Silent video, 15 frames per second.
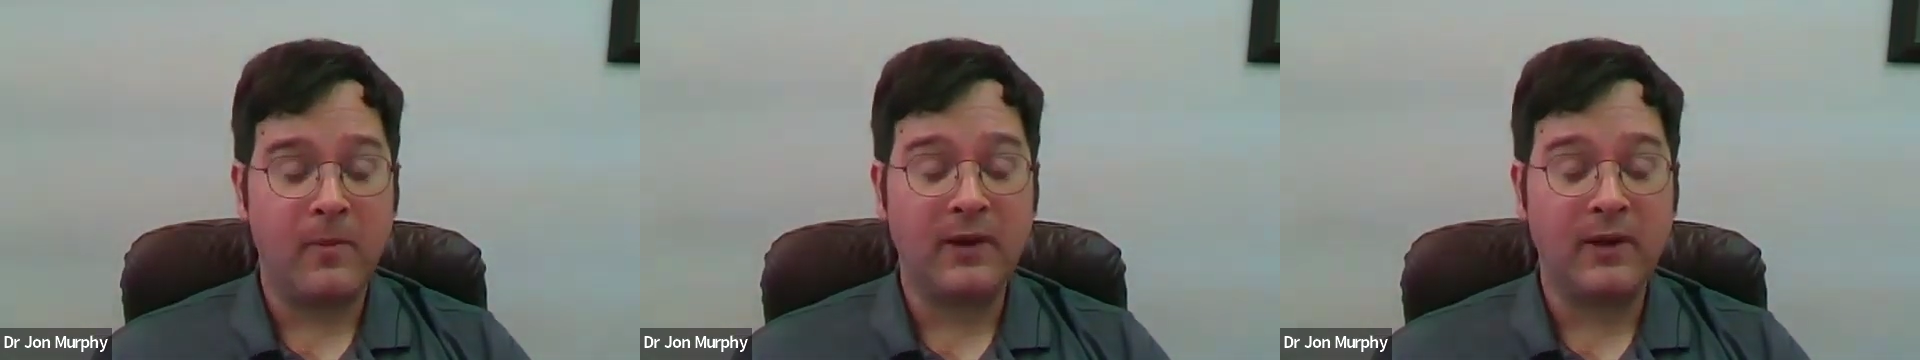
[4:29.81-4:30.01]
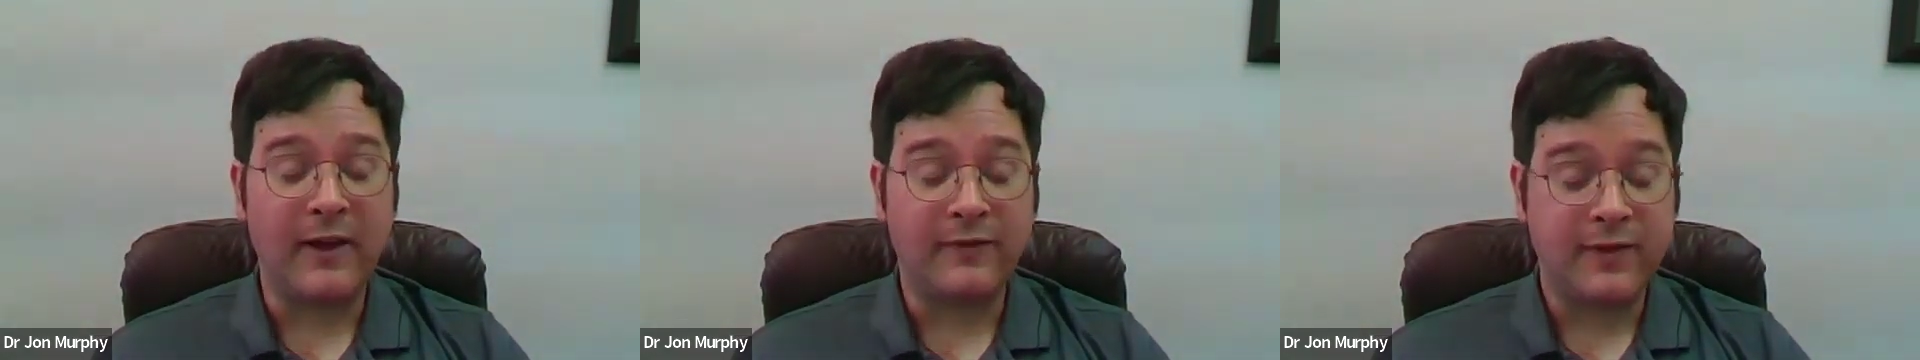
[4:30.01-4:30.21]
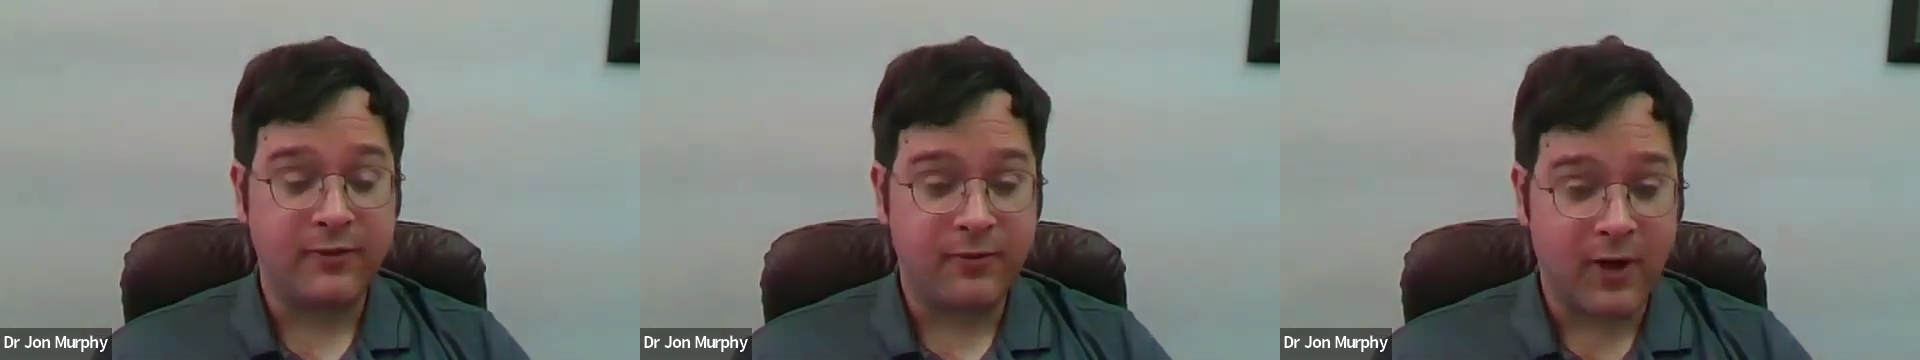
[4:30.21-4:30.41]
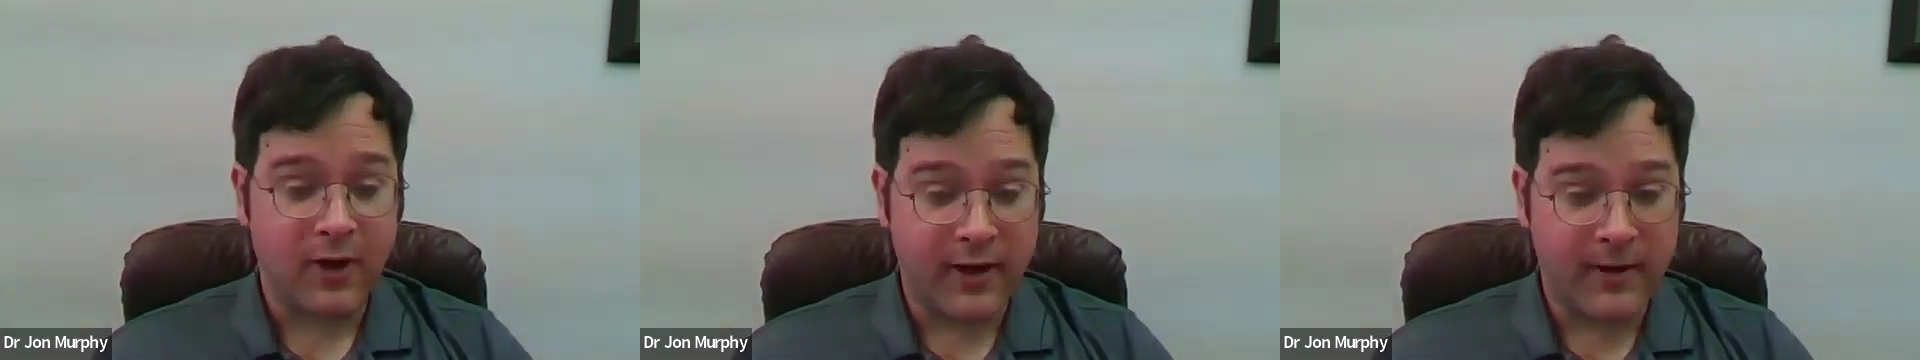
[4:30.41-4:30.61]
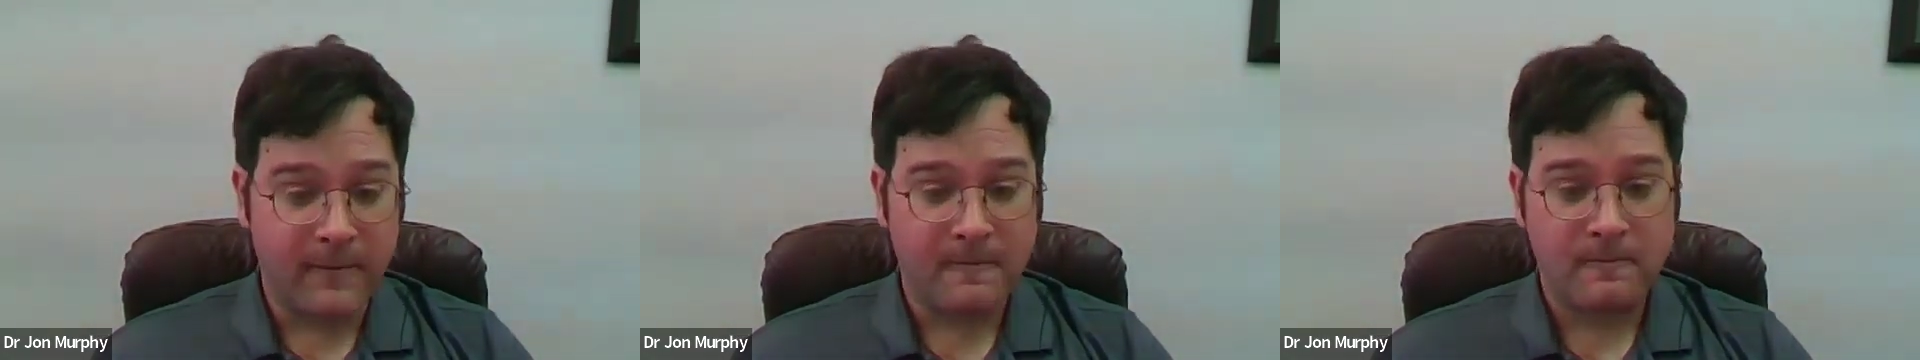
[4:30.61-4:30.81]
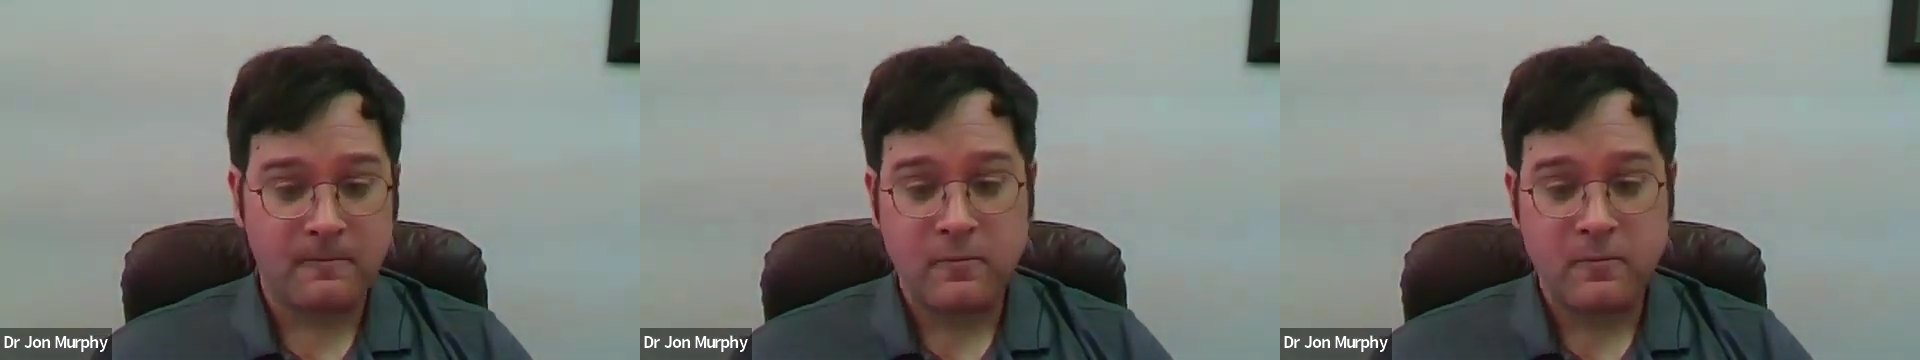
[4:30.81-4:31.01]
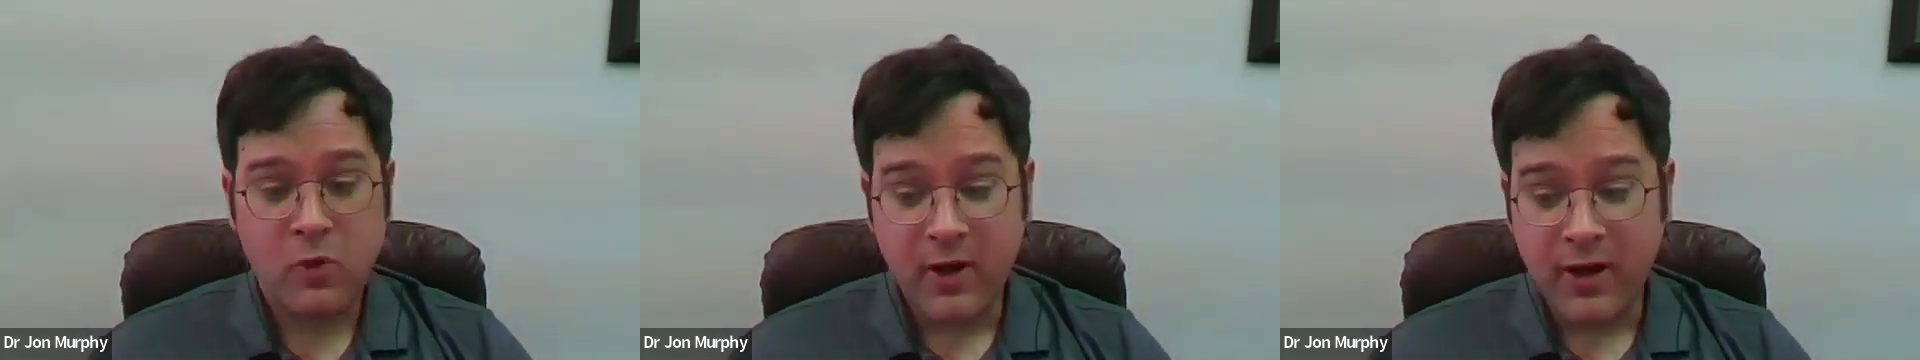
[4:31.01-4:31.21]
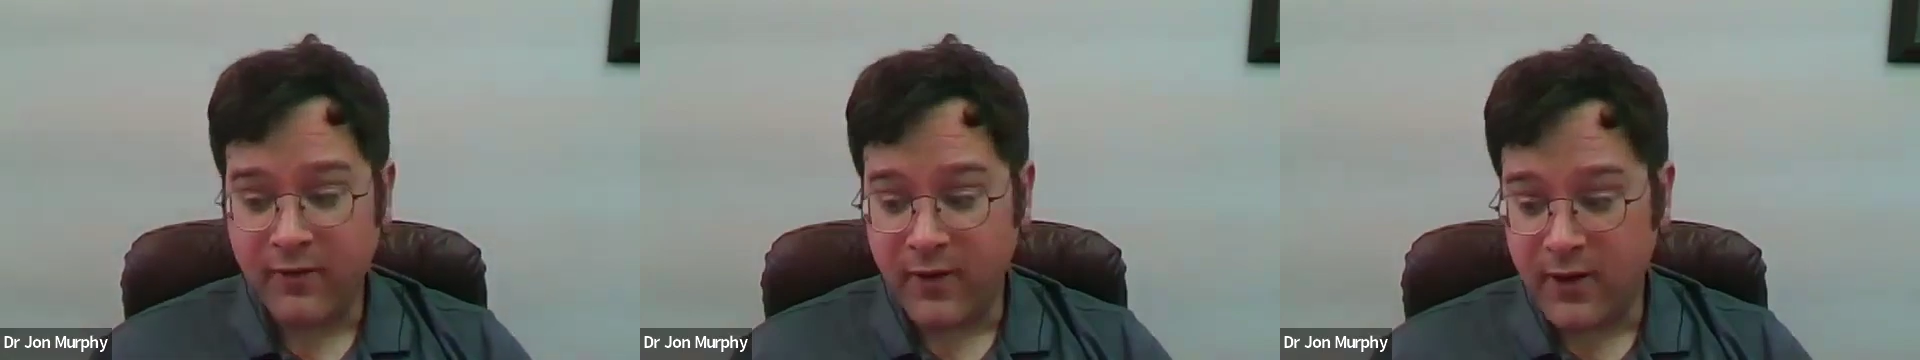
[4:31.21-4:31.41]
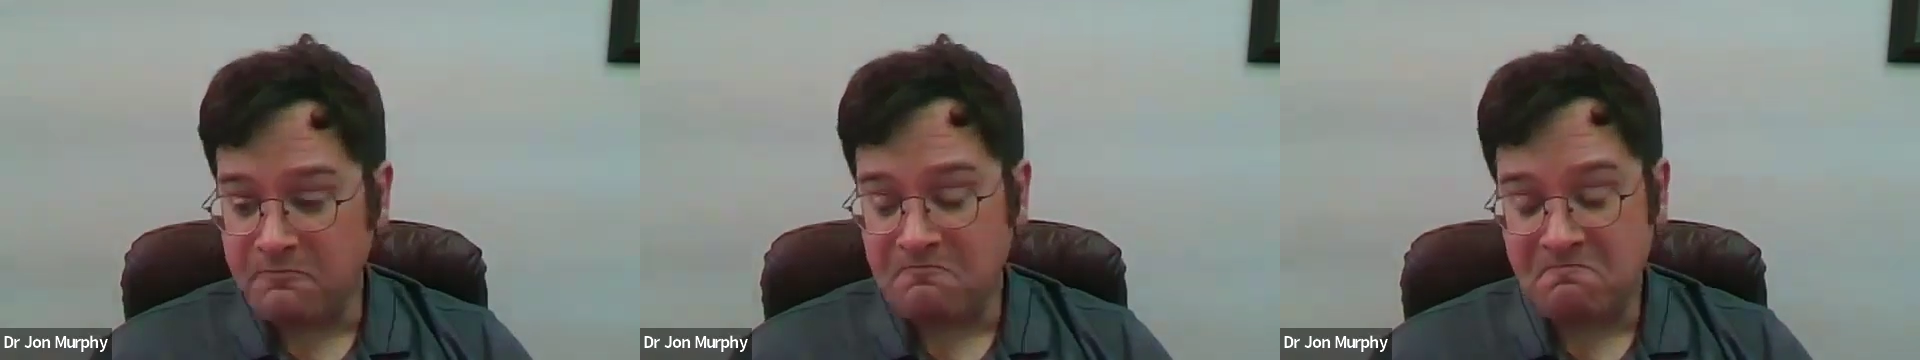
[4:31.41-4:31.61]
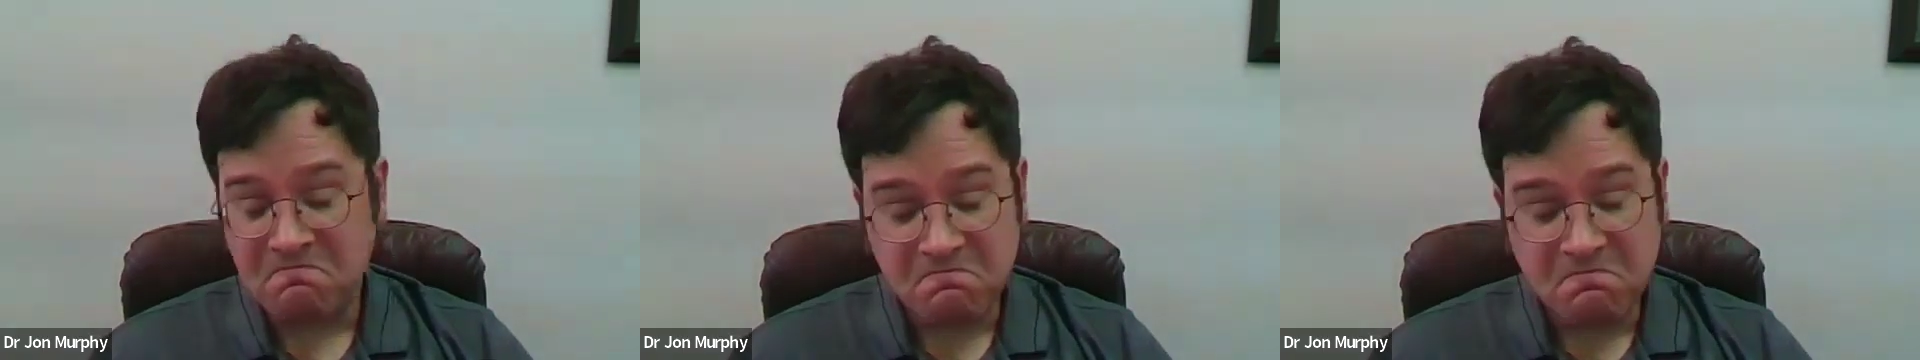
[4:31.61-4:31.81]
left and right, or
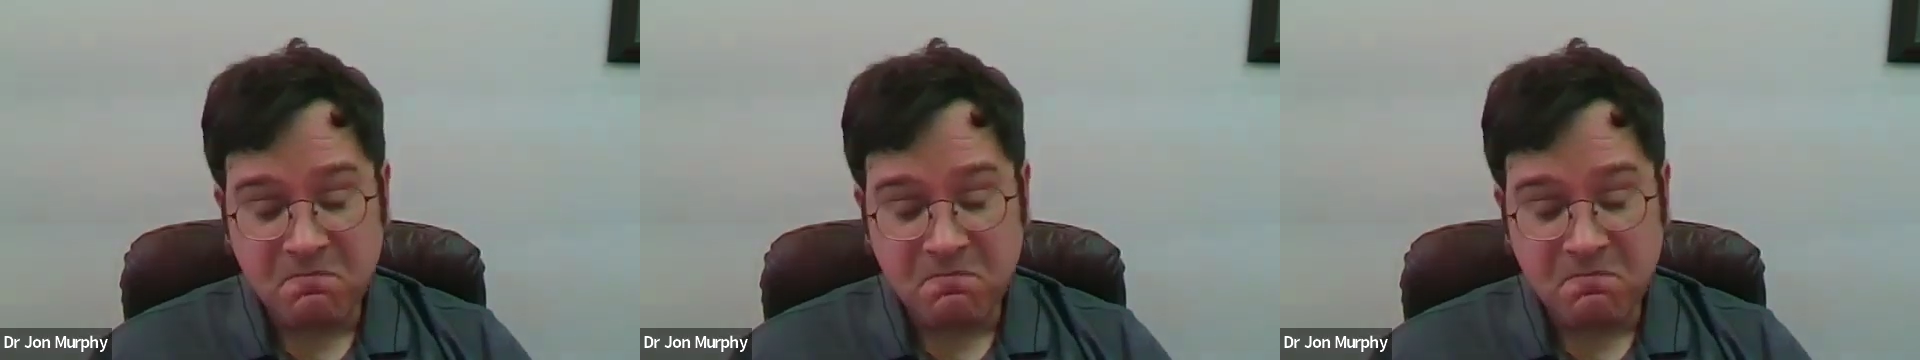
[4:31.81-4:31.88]
even